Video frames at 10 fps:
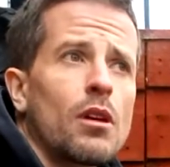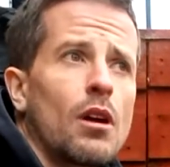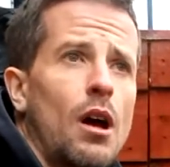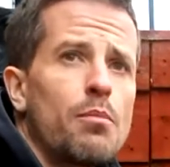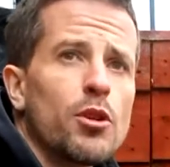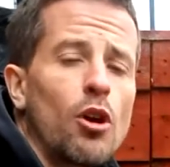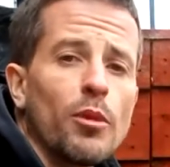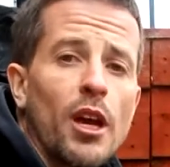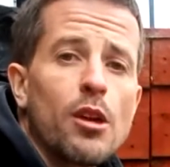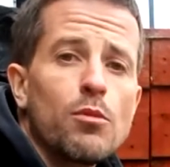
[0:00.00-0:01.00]
I'm predominantly
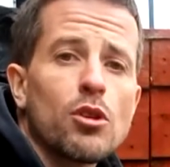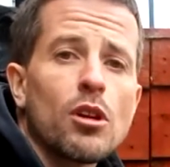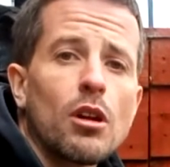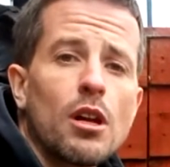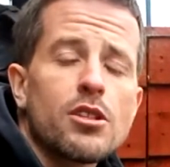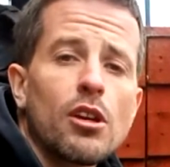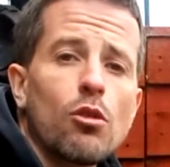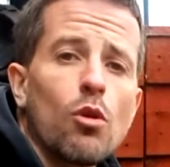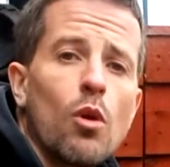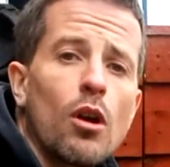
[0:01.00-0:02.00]
a commuter. I cycle
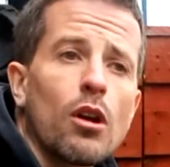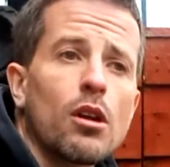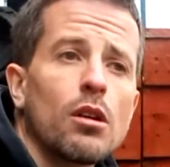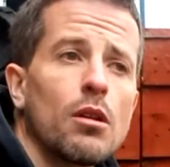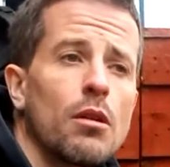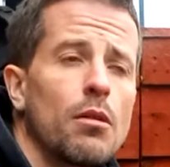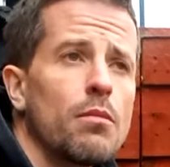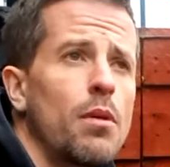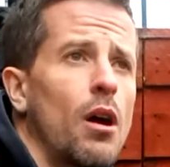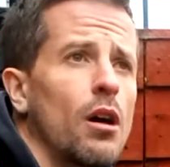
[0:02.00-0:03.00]
to work,
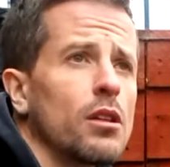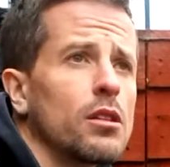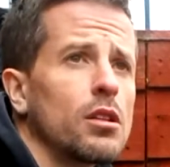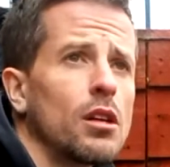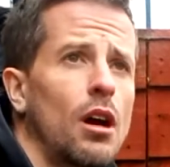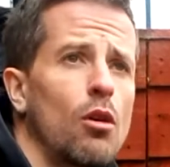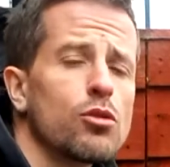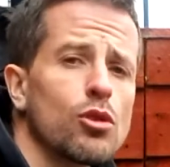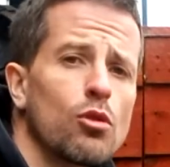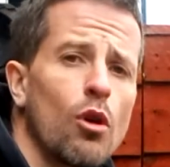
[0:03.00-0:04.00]
but I
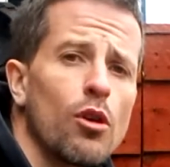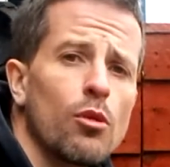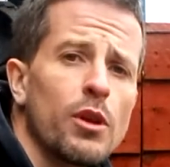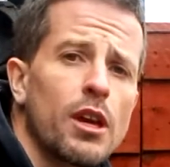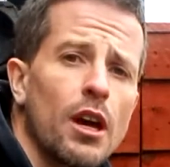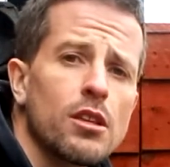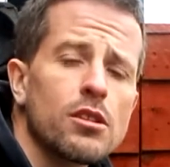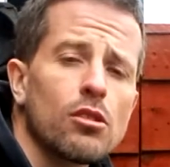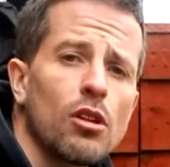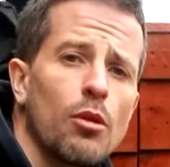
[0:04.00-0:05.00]
also go out at the weekends. I
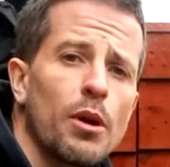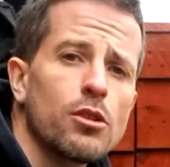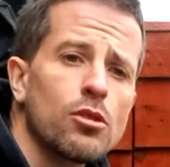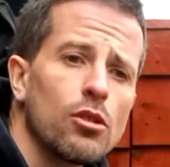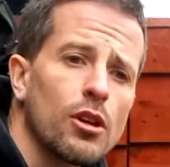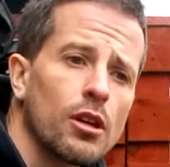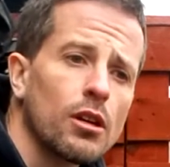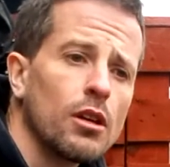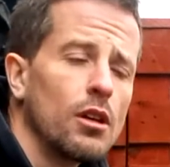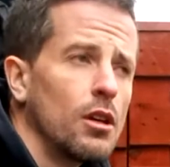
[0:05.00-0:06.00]
do a little bit of touring.
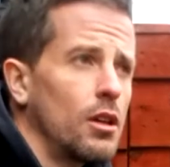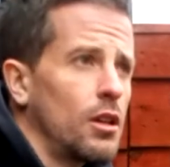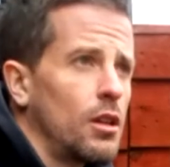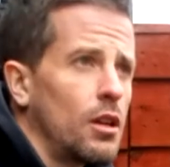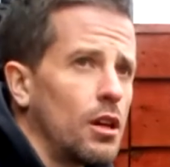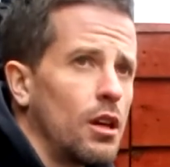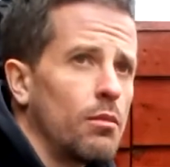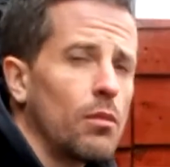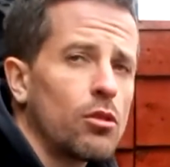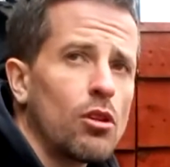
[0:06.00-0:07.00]

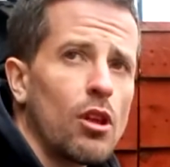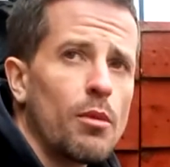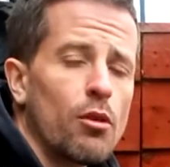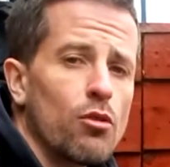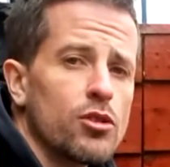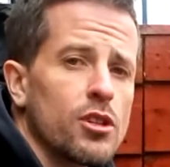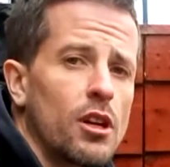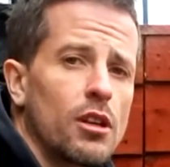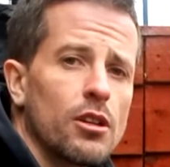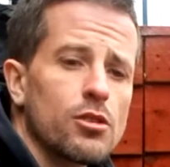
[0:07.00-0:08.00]
I'll do a little bit of road
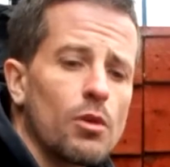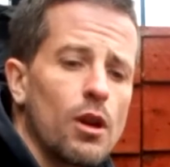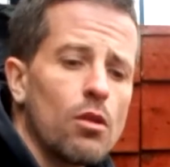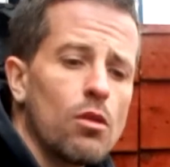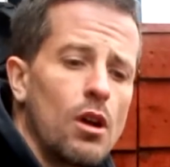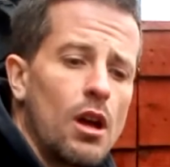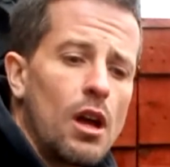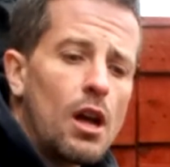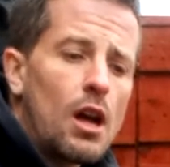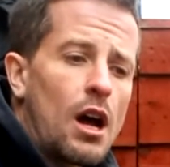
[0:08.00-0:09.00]
cycling as well,
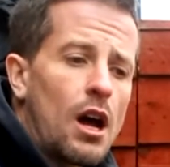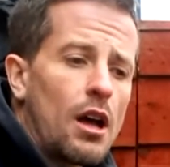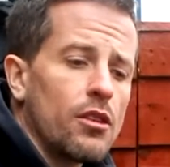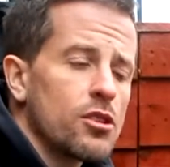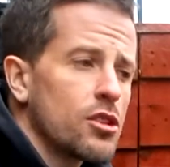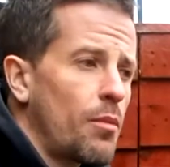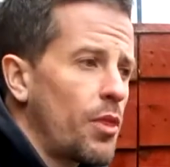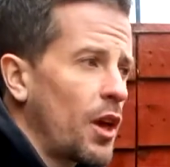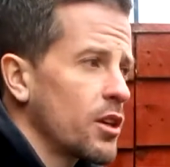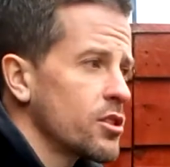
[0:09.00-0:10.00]
and there's some
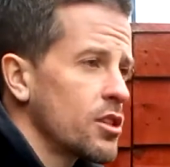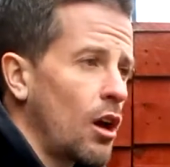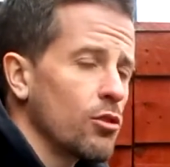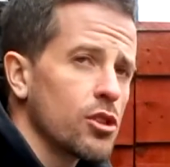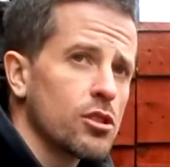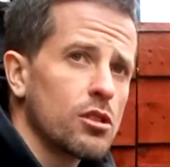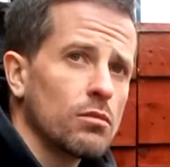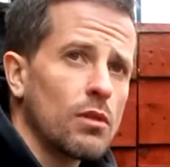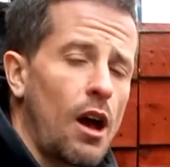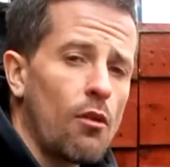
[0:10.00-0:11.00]
things that I'll just
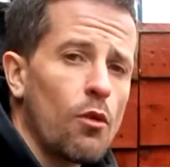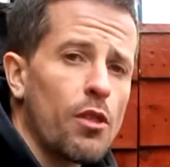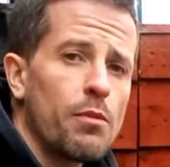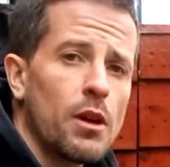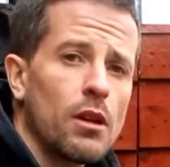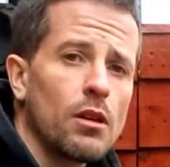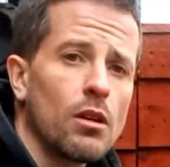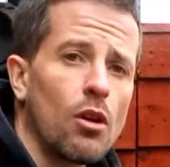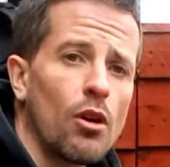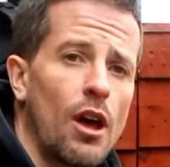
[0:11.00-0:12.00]
have with me
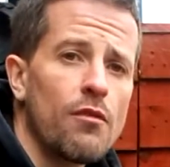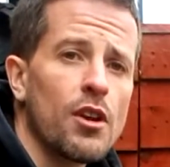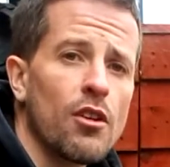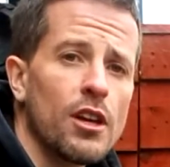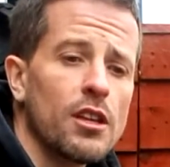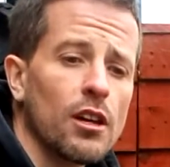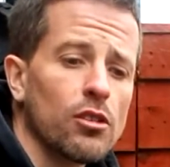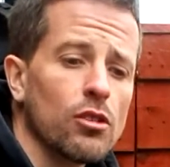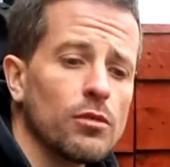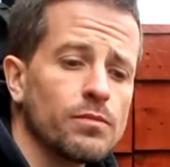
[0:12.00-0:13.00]
on every ride that I do.